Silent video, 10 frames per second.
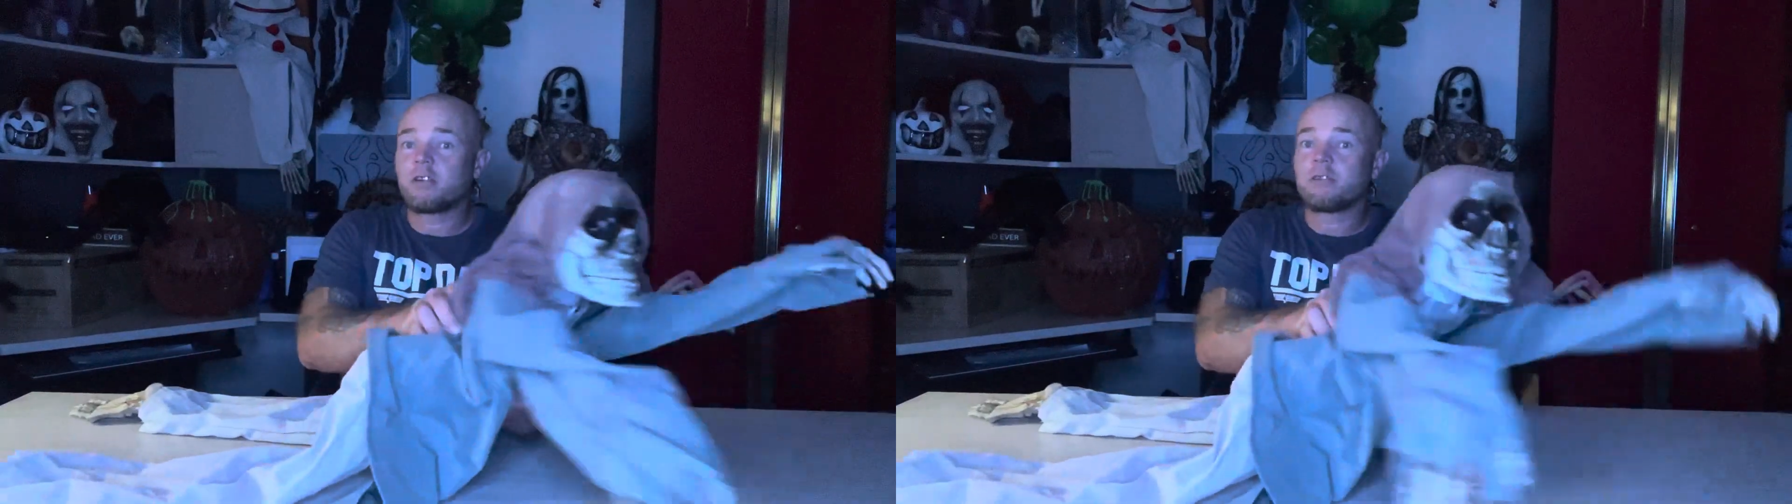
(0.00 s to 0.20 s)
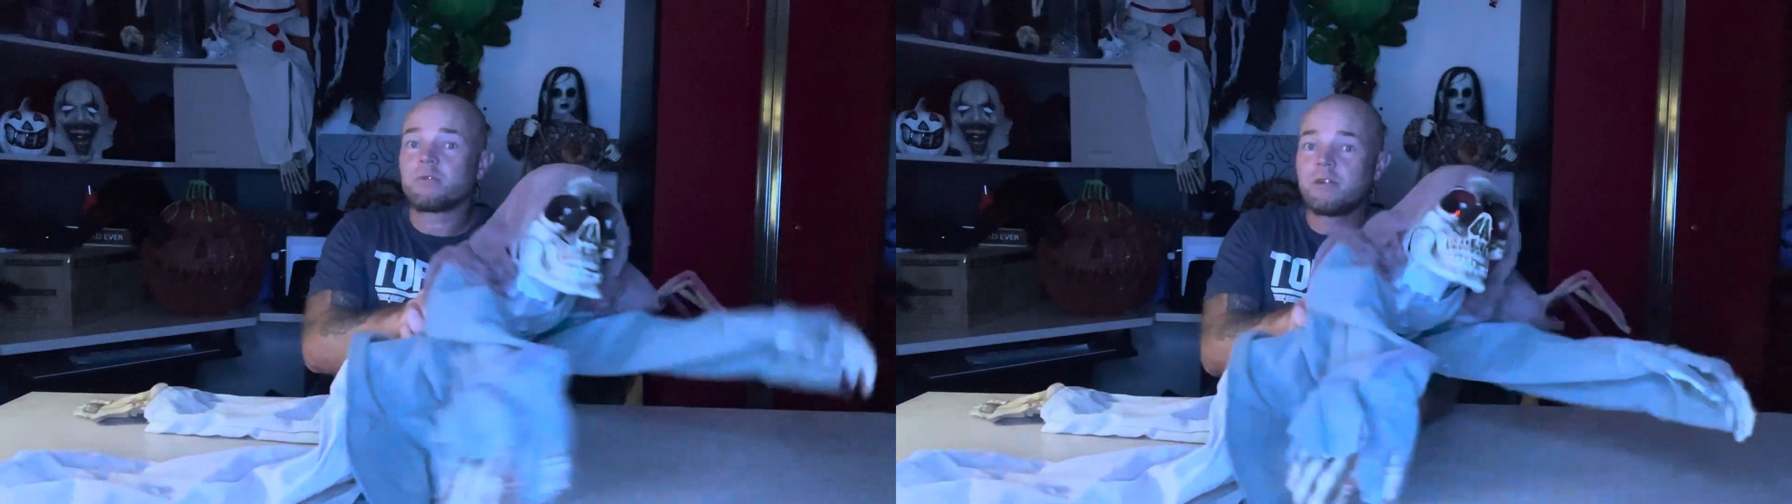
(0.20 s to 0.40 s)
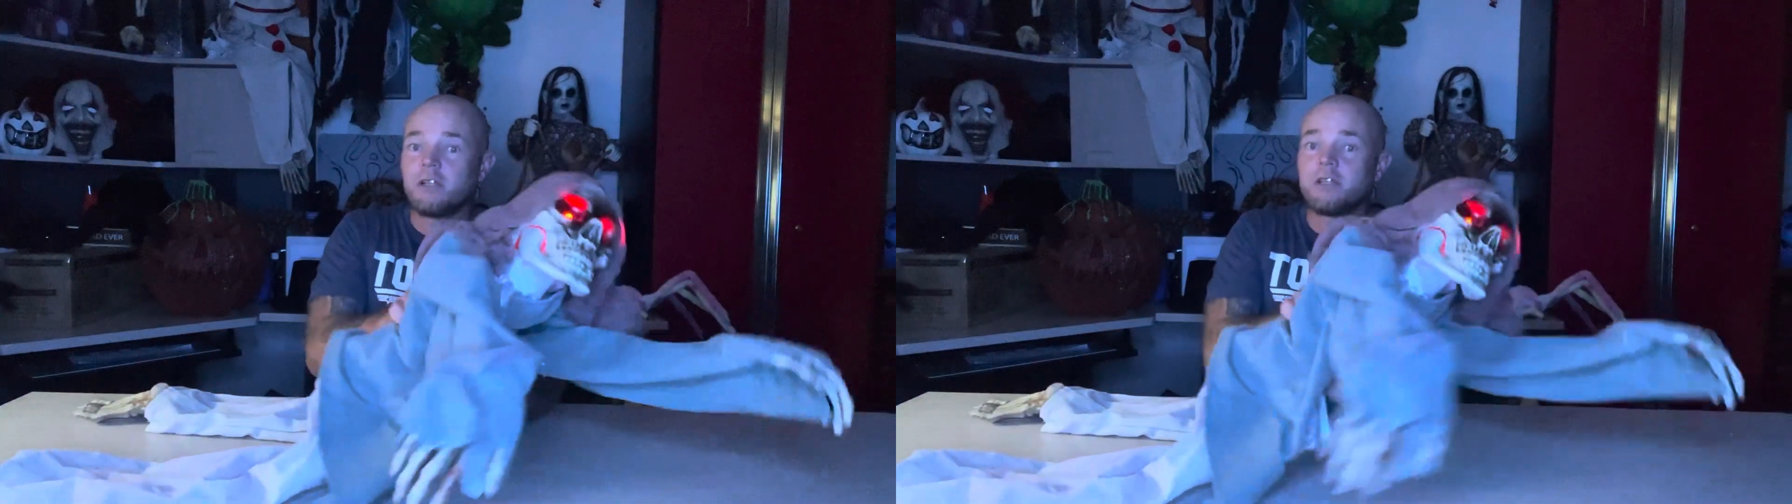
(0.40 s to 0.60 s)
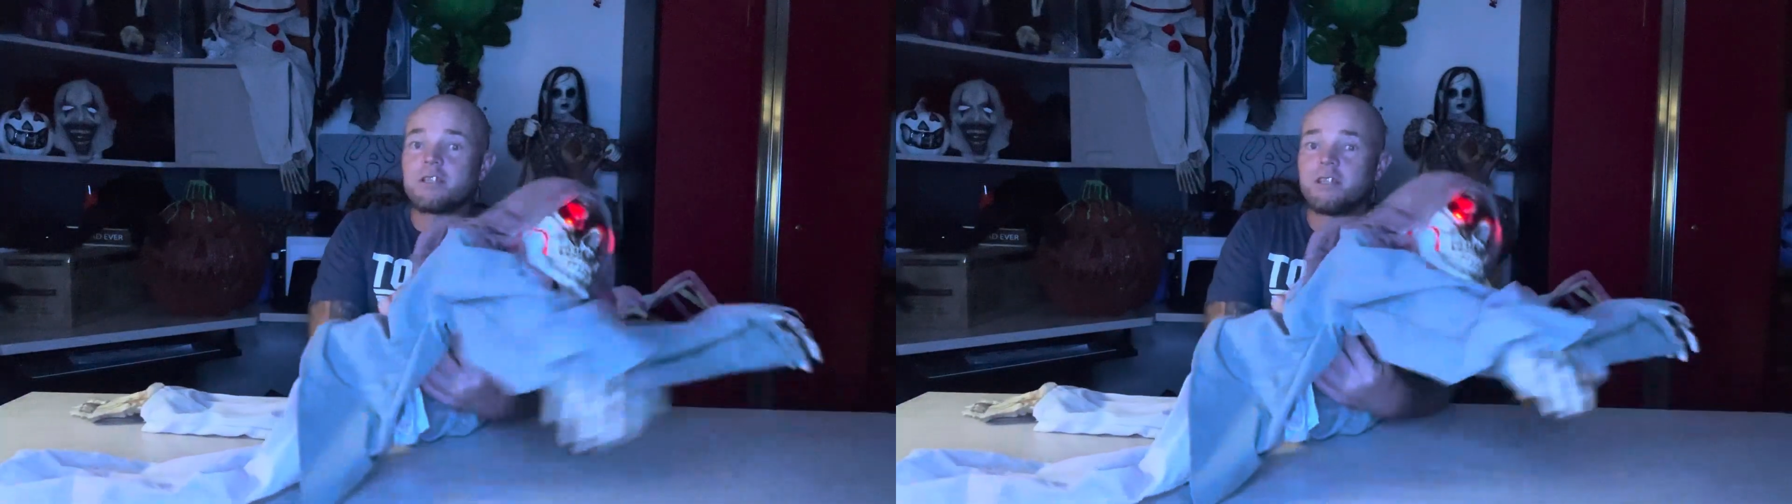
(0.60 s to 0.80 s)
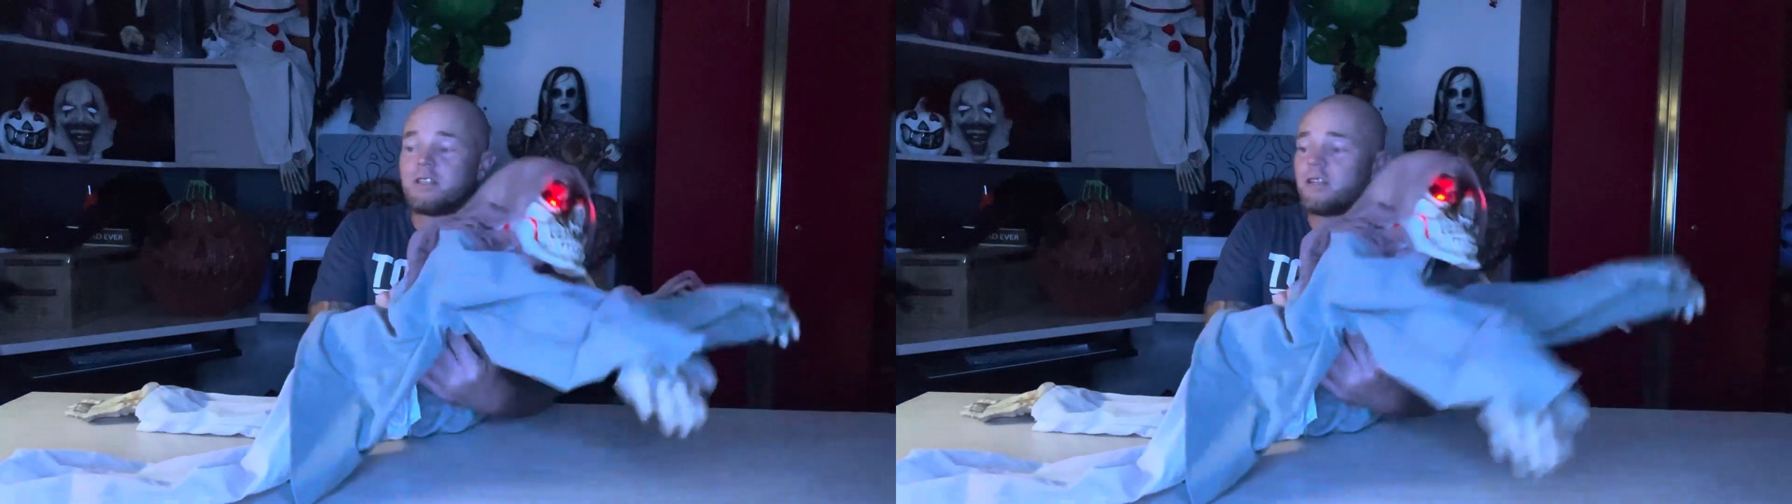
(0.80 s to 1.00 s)
is really
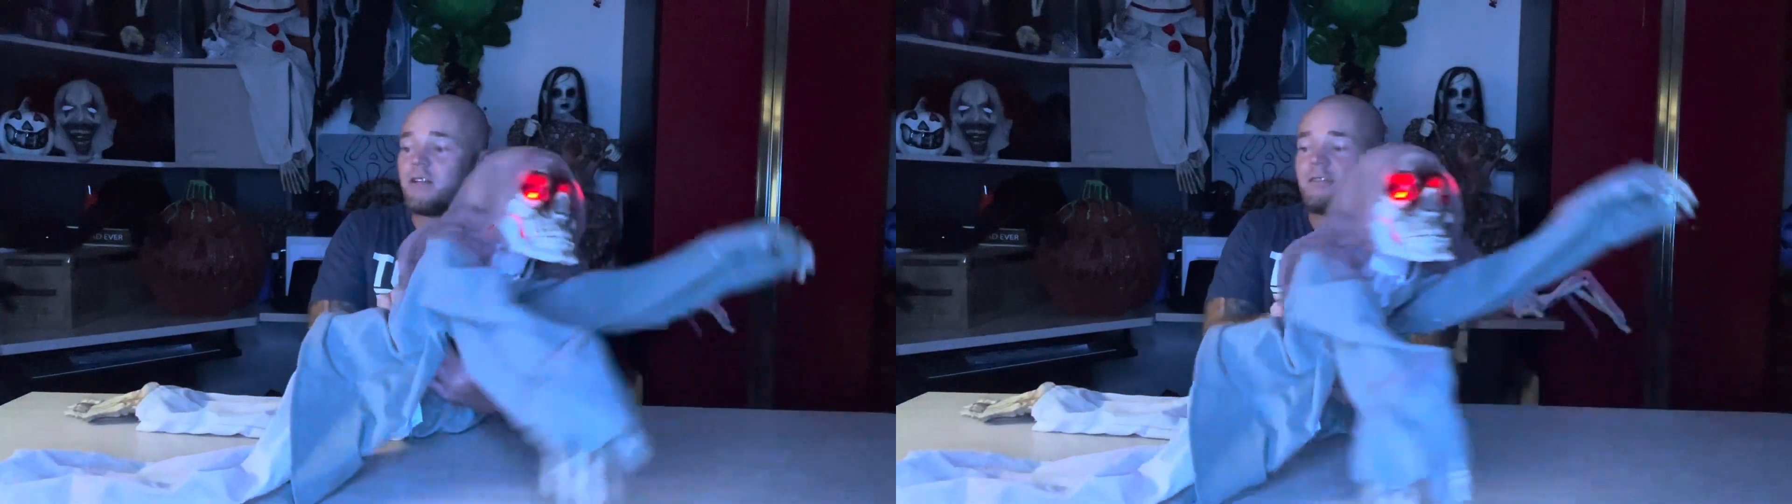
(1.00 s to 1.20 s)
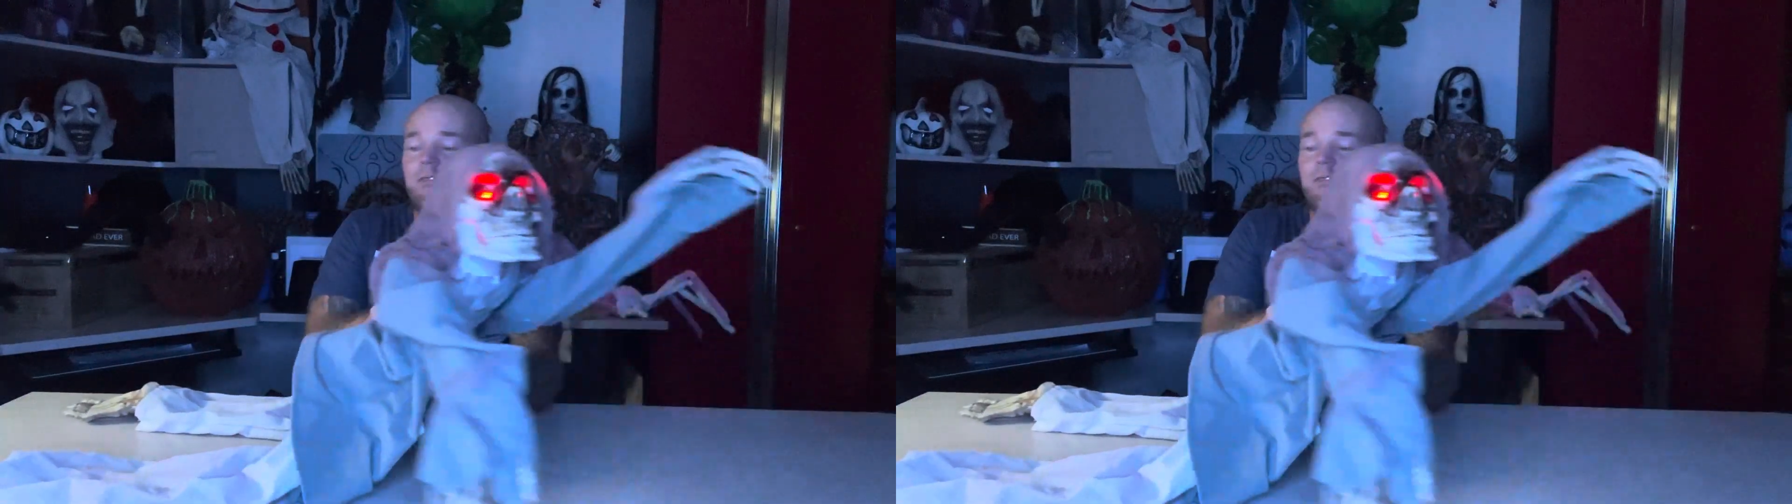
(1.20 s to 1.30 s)
sensitive.